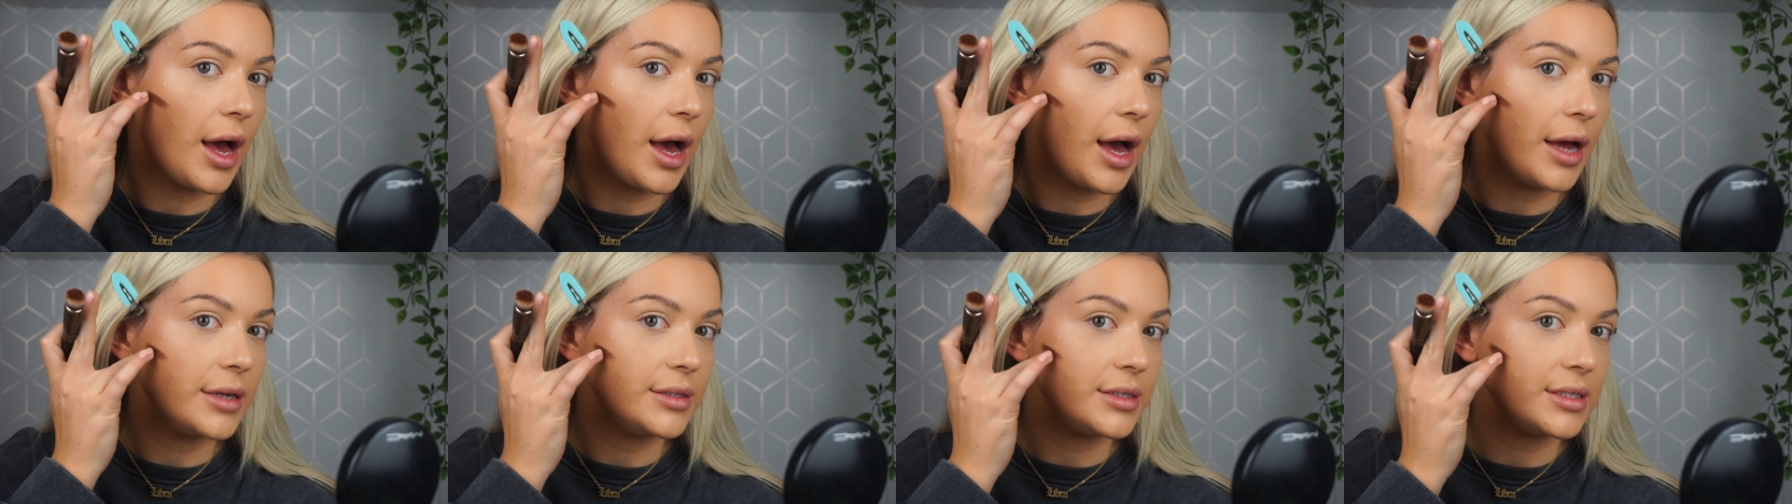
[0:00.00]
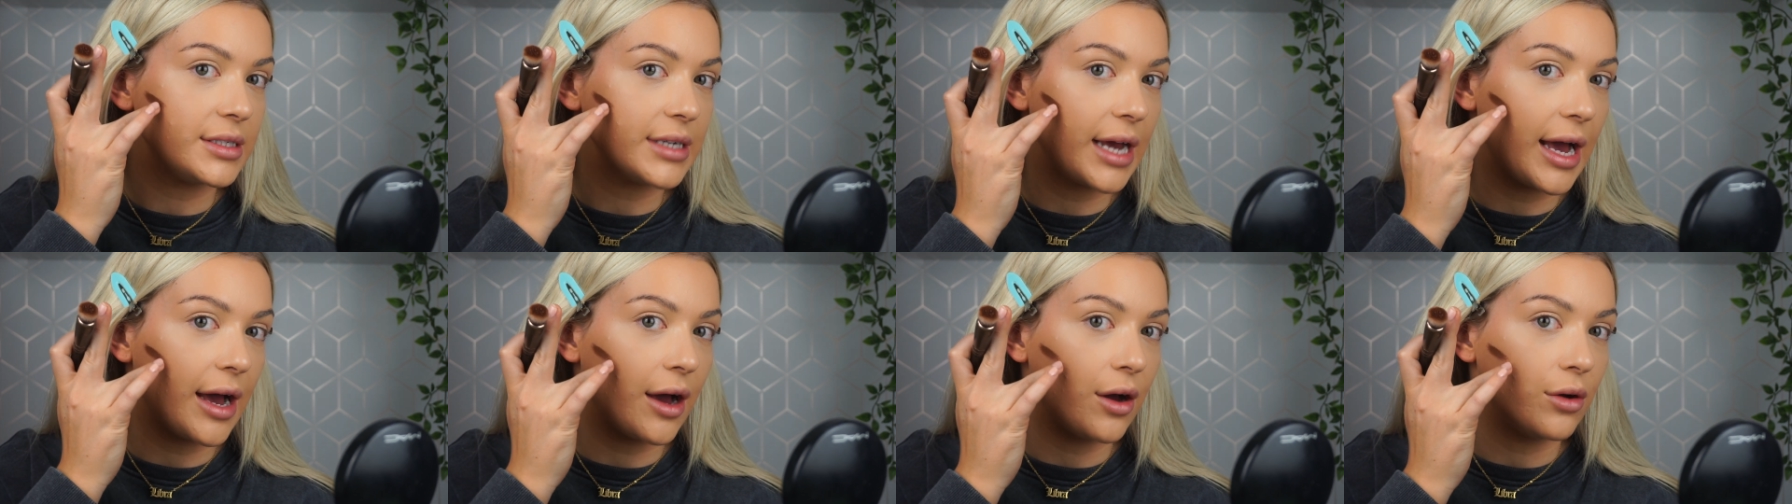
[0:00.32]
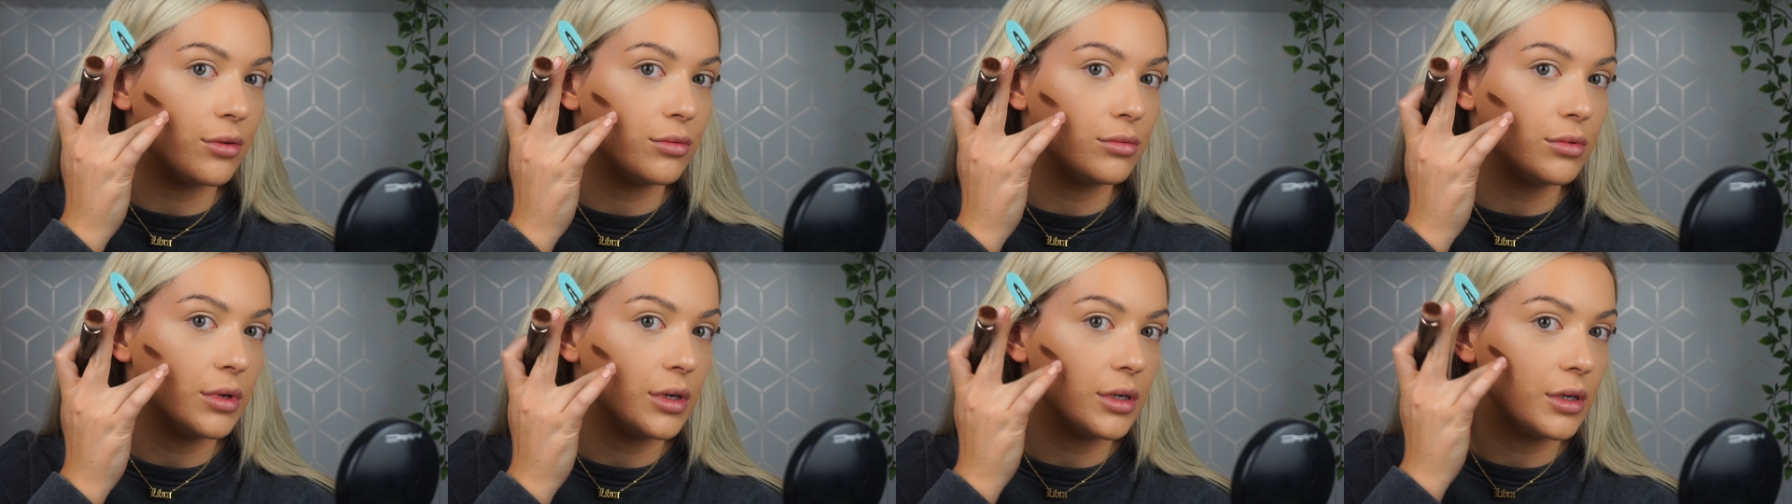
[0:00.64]
and
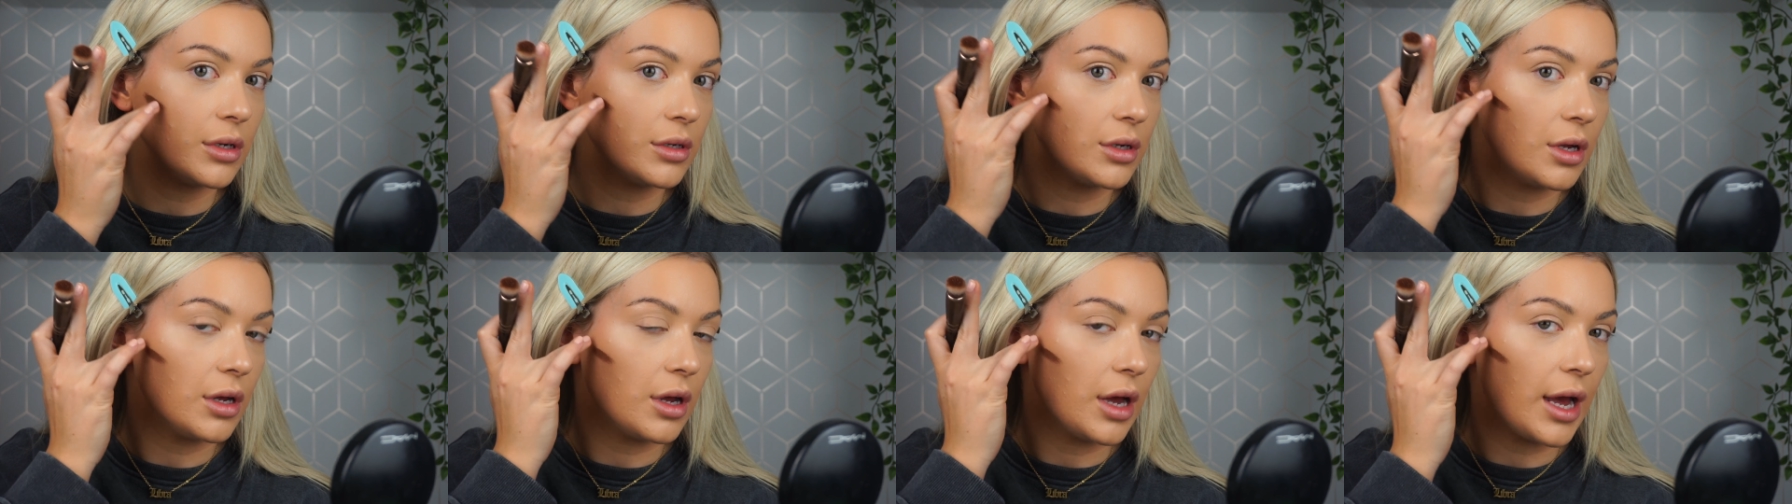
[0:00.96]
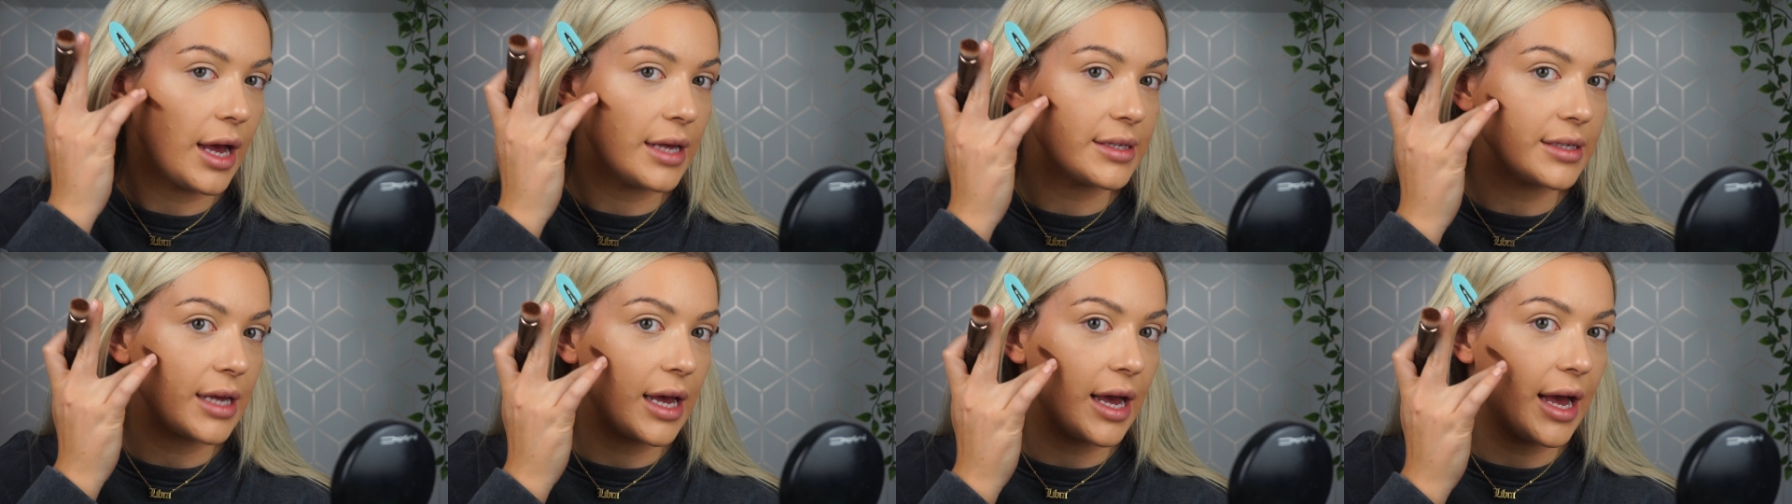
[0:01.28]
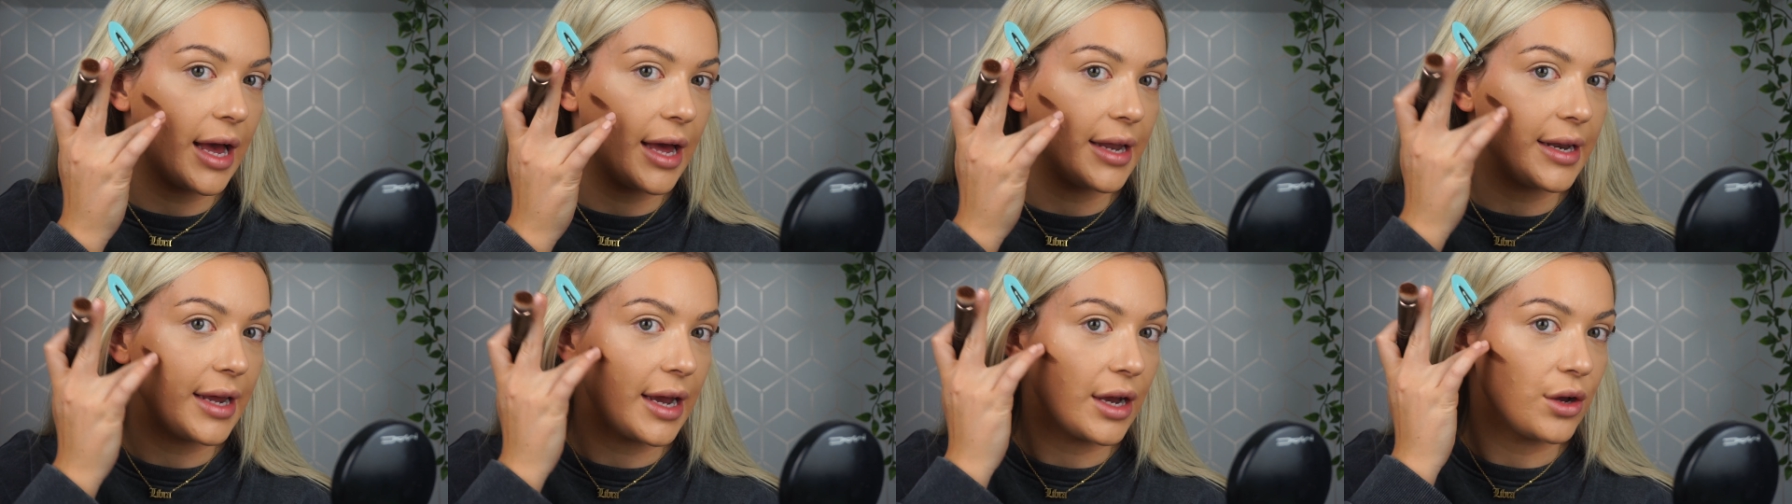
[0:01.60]
down at,
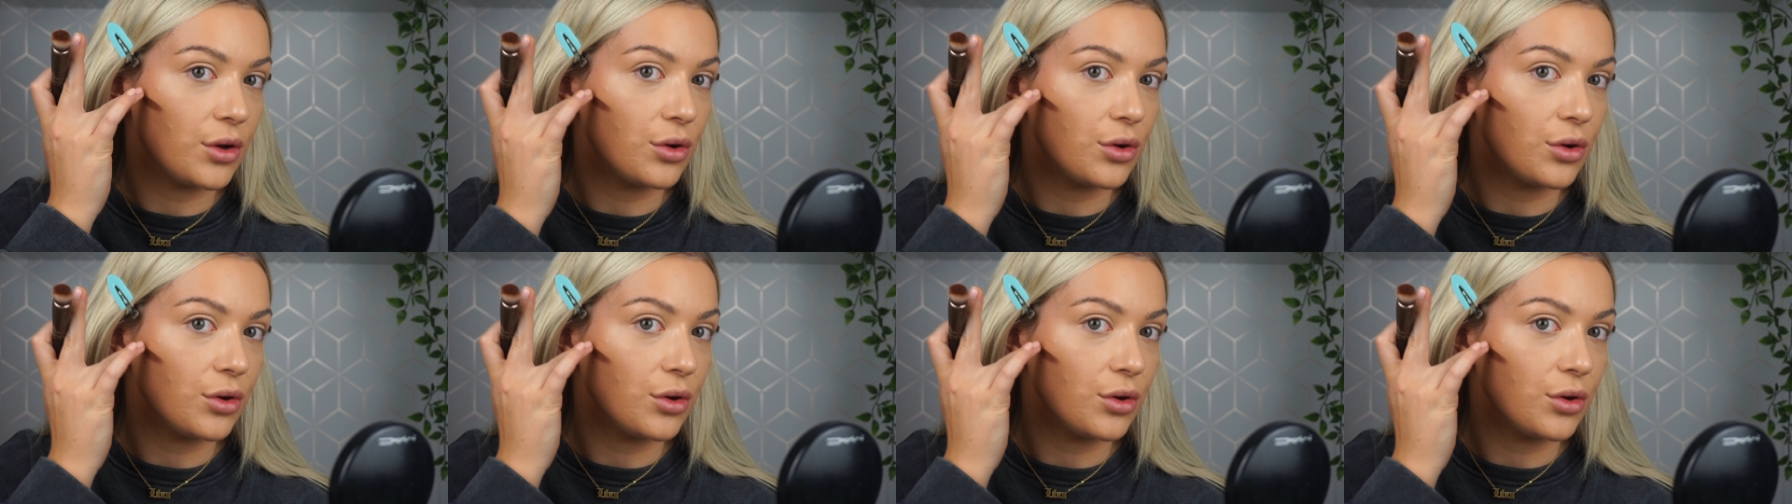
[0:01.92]
at an